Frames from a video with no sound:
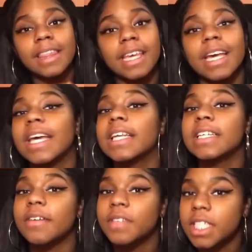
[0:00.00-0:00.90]
the
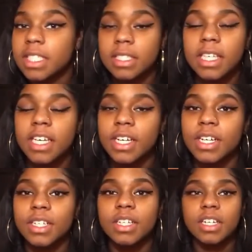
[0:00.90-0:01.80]
end of this
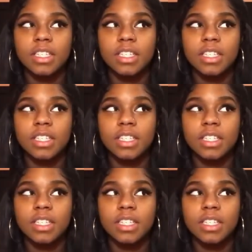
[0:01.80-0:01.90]
year.